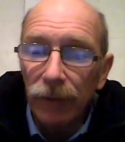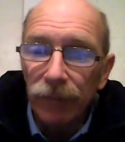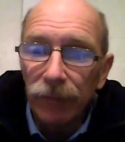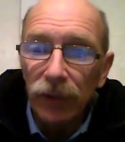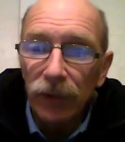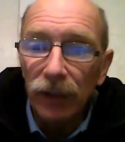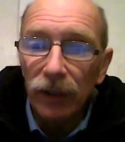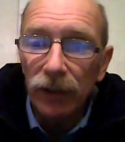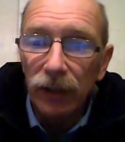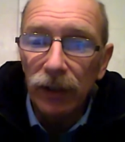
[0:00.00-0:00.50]

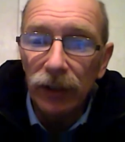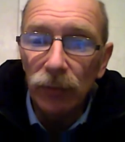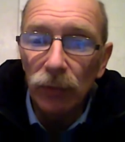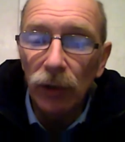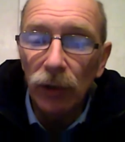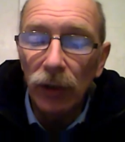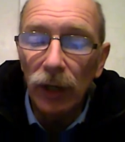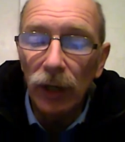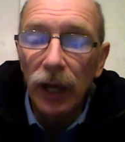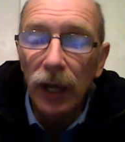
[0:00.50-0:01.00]
that these
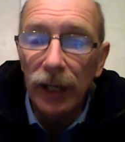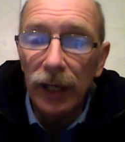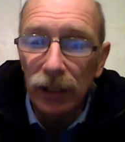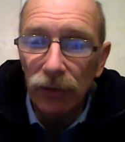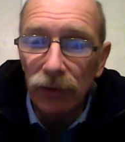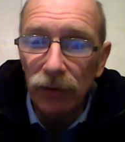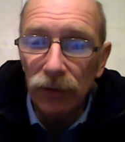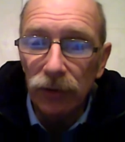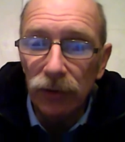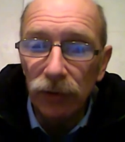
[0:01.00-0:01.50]
were
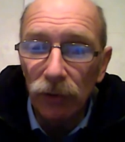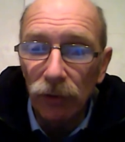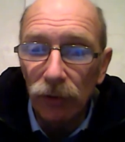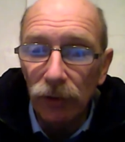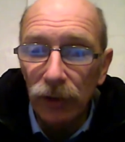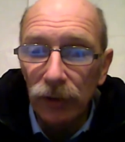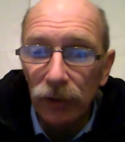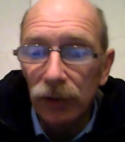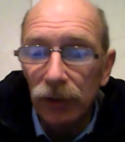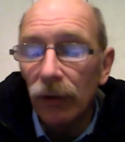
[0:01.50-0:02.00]
accurate
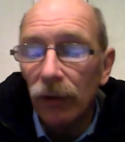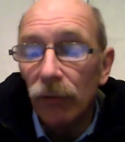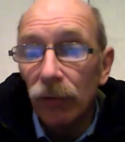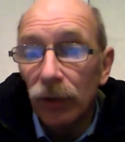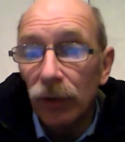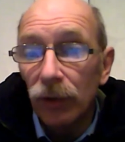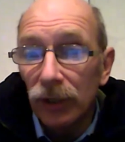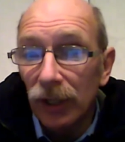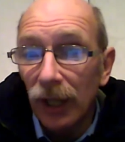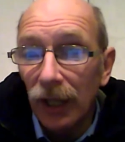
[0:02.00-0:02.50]
stories
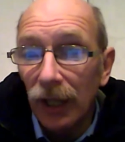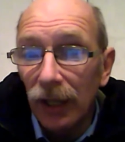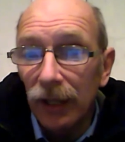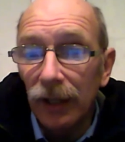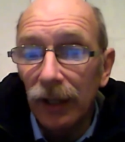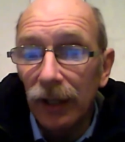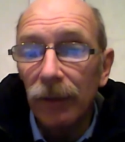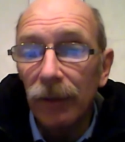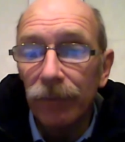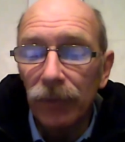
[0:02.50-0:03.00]

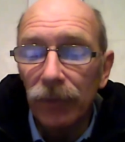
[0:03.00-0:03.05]
retelling